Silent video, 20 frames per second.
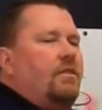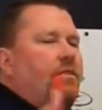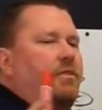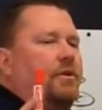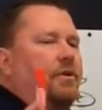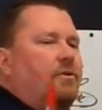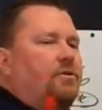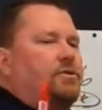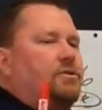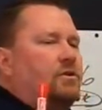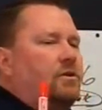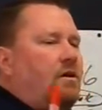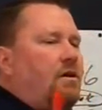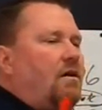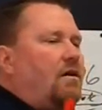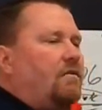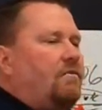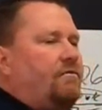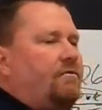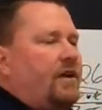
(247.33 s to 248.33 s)
Those are
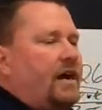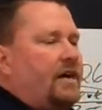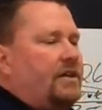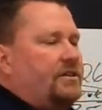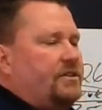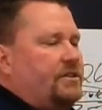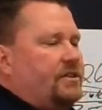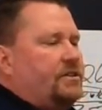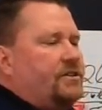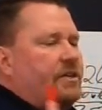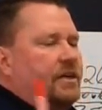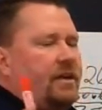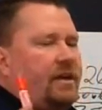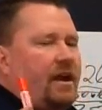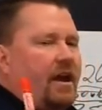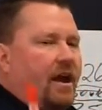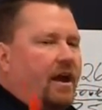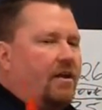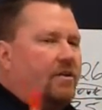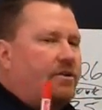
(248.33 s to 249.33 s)
all factors in
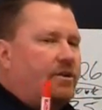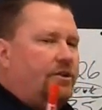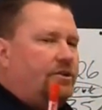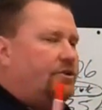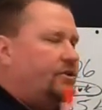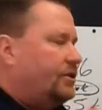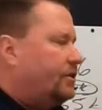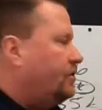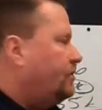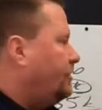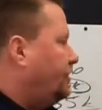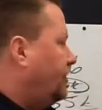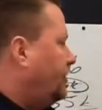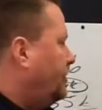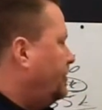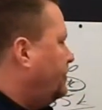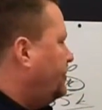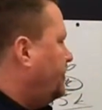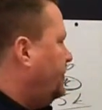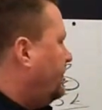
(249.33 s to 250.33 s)
how you should
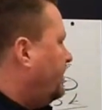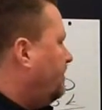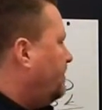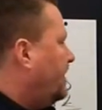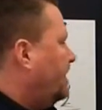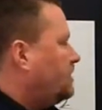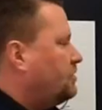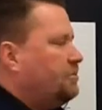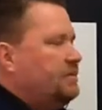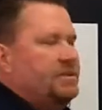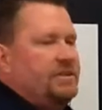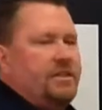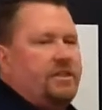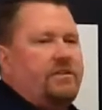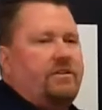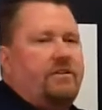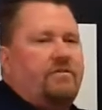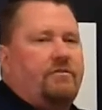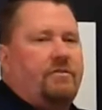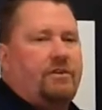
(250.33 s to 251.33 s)
choose your investments and
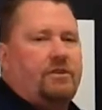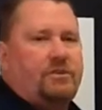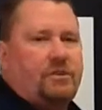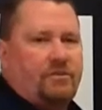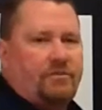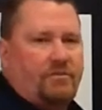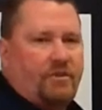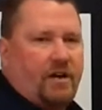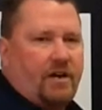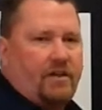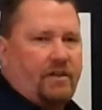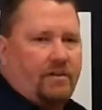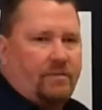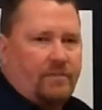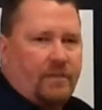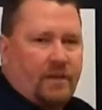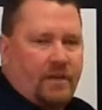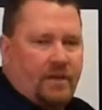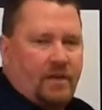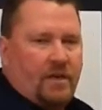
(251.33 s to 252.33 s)
diversify them
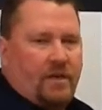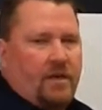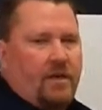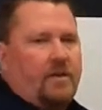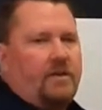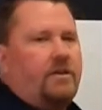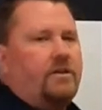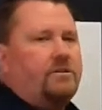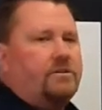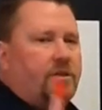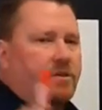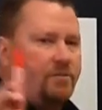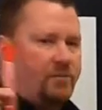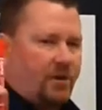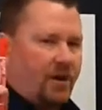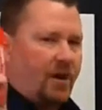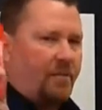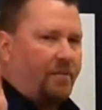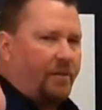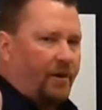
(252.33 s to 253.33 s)
using
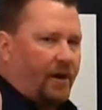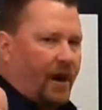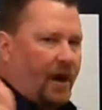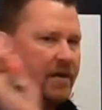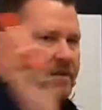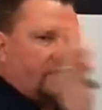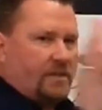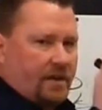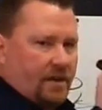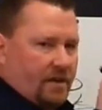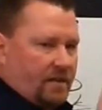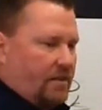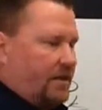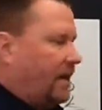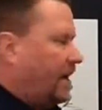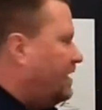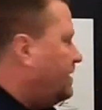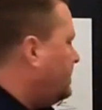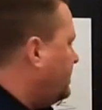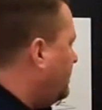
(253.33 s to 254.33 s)
proper asset
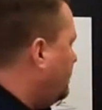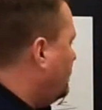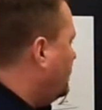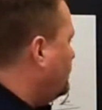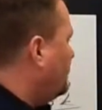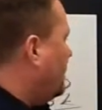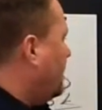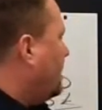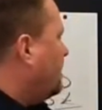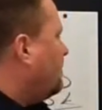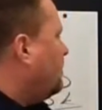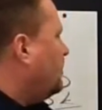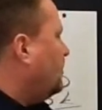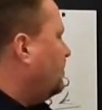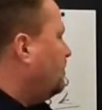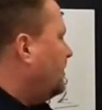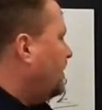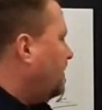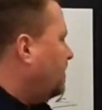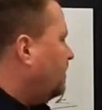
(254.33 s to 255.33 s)
allocation that we'll talk more
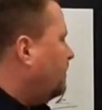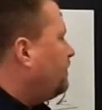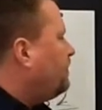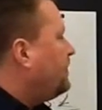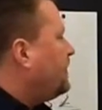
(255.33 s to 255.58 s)
about.